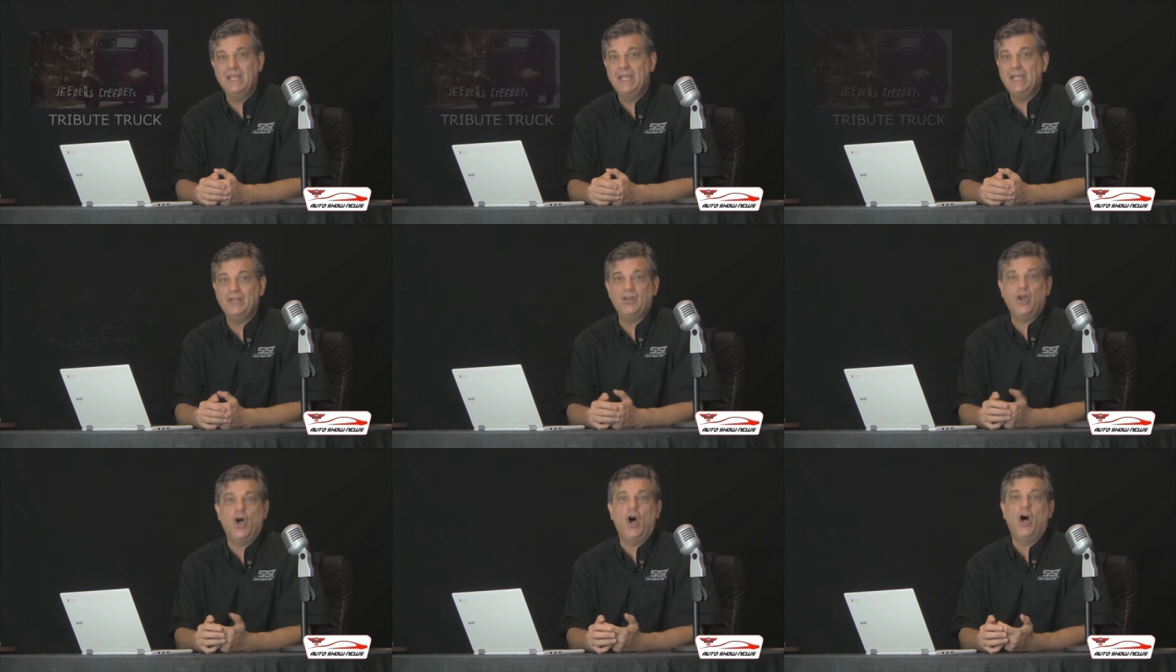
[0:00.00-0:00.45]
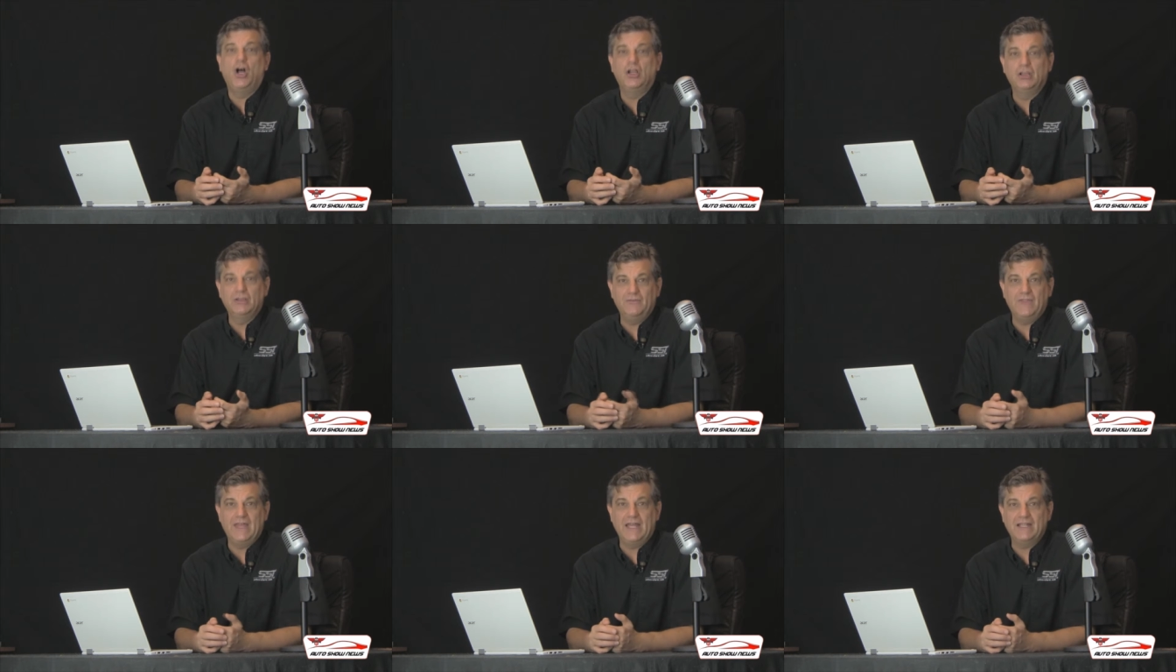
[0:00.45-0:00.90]
And
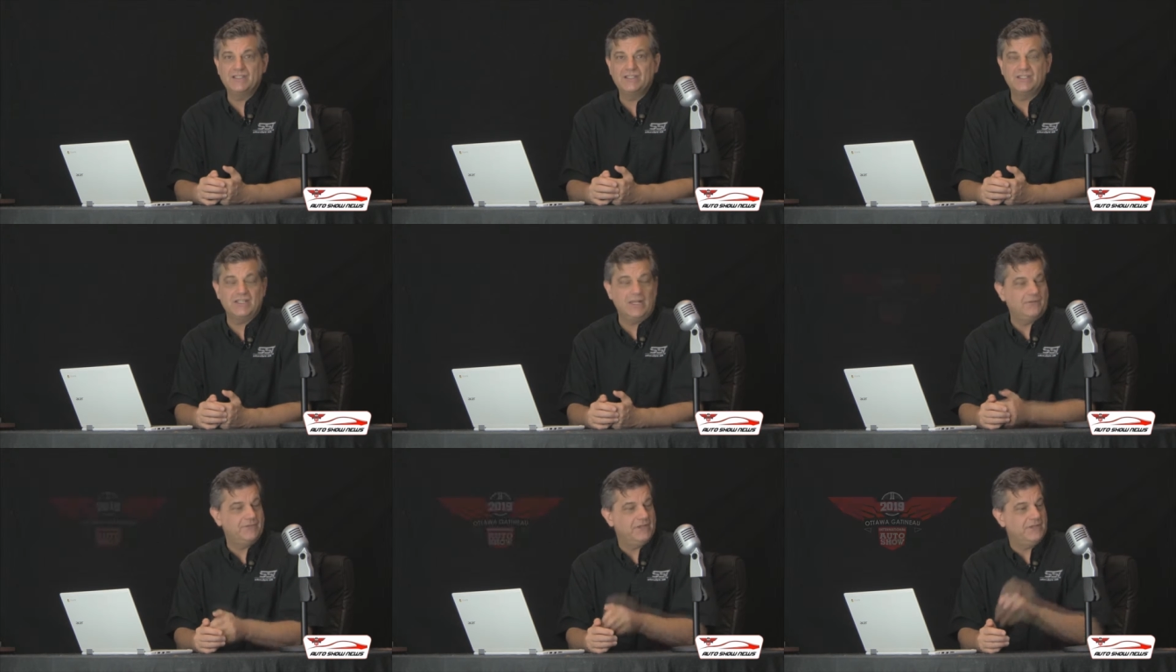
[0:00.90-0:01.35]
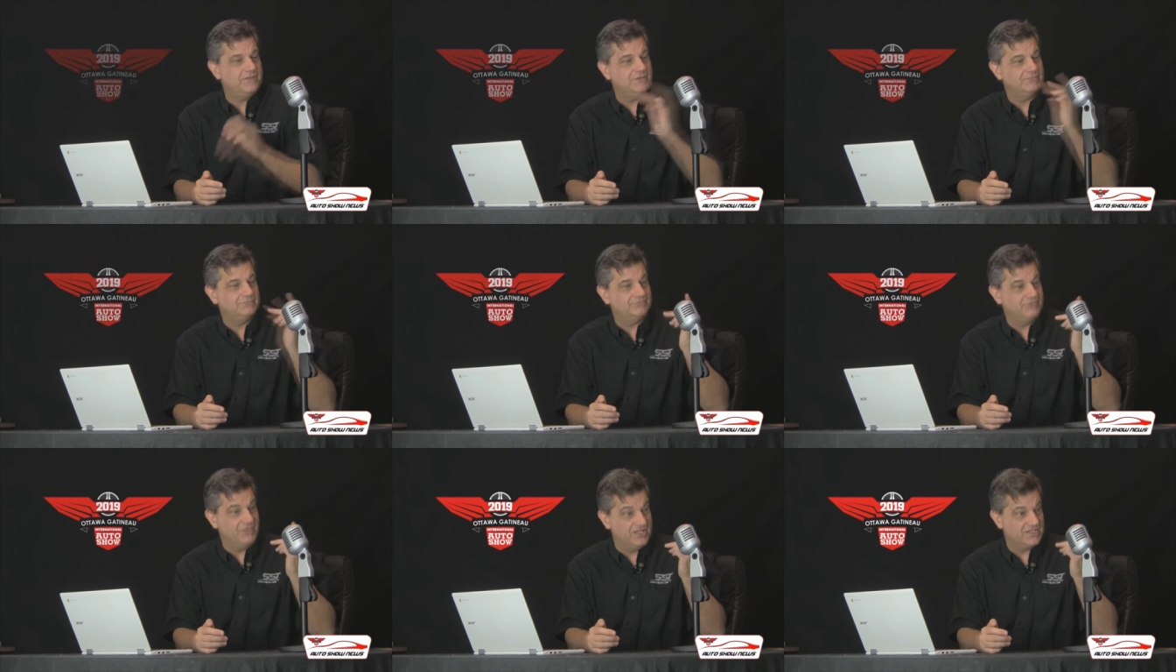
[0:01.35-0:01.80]
all of that stuff,
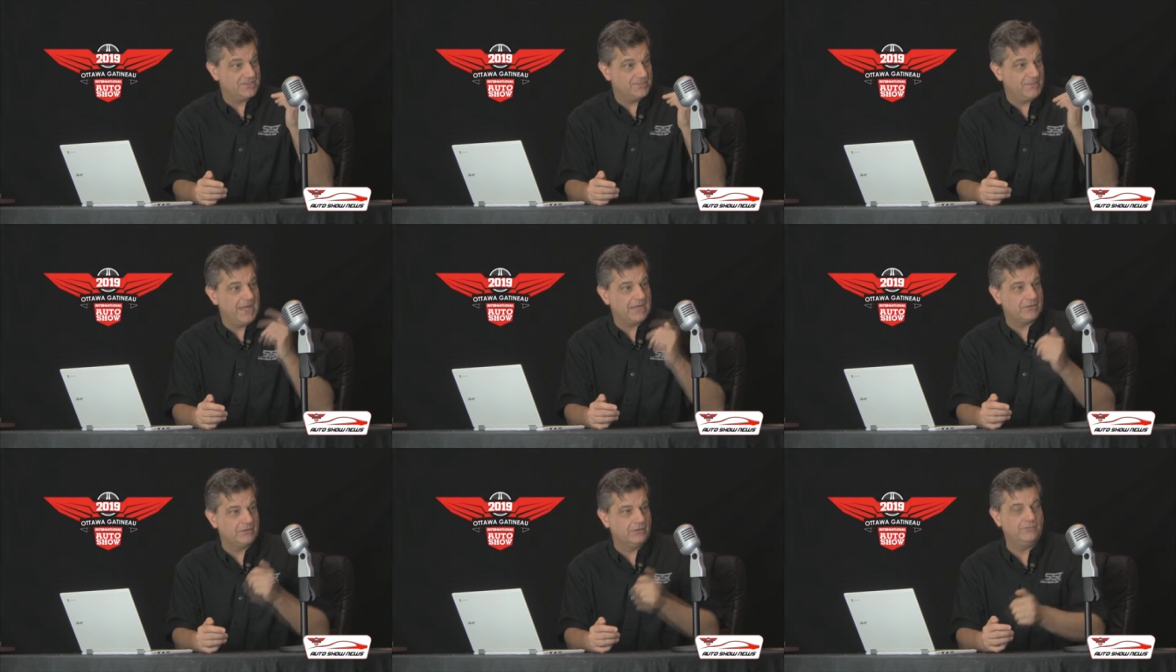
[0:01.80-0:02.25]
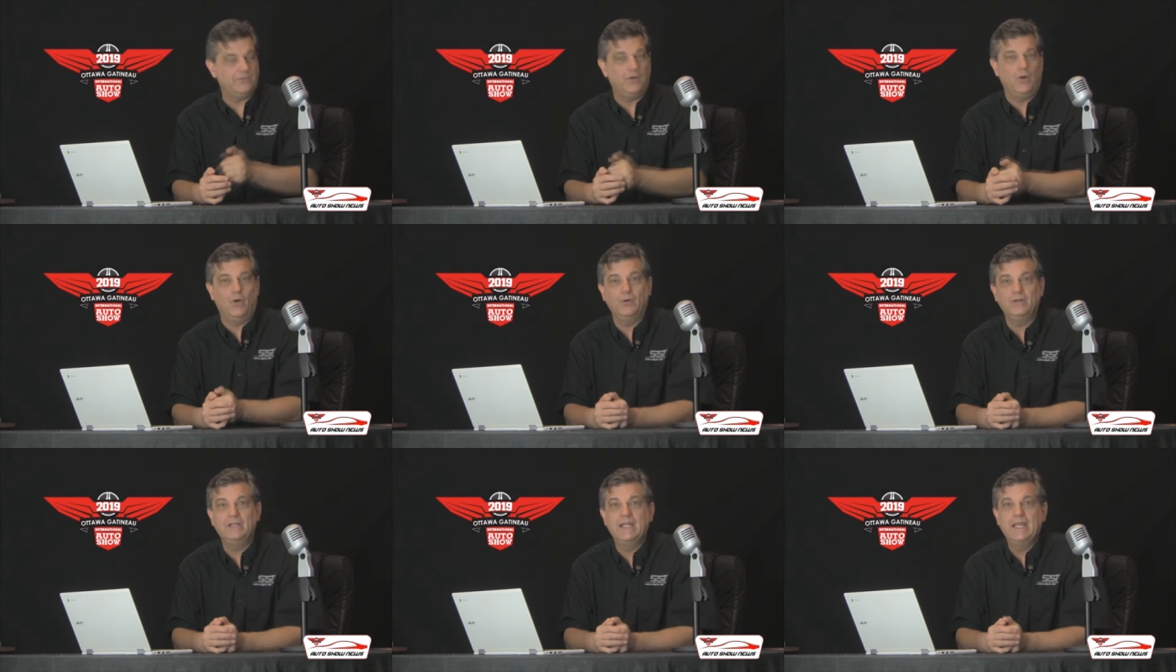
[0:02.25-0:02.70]
even this
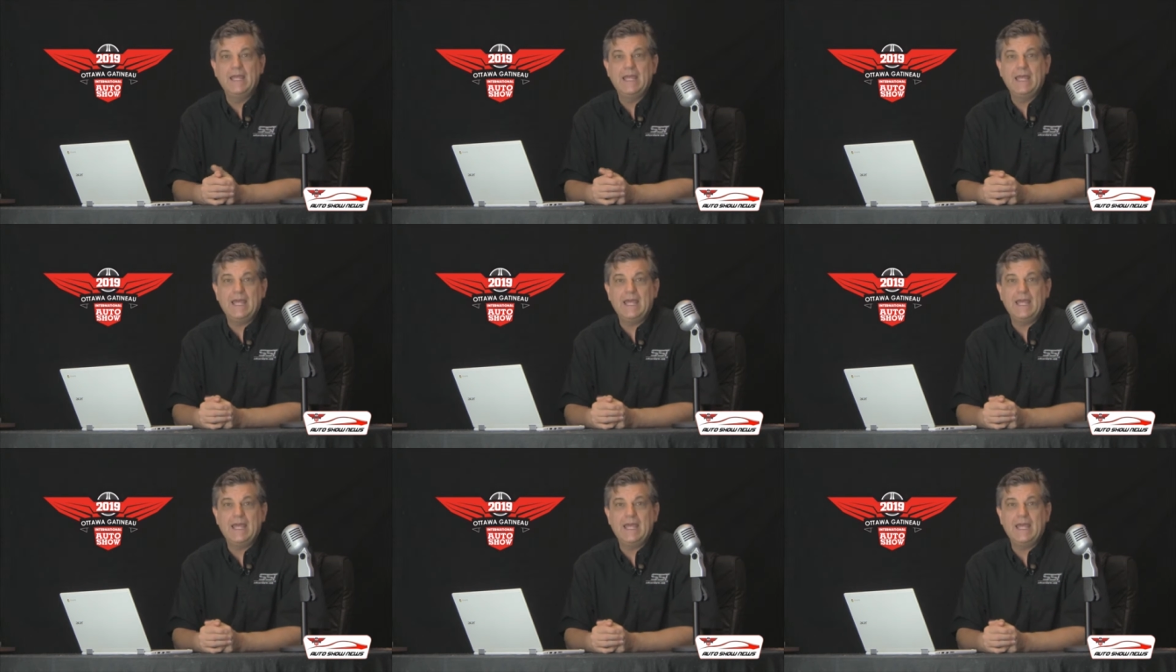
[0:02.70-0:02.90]
microphone,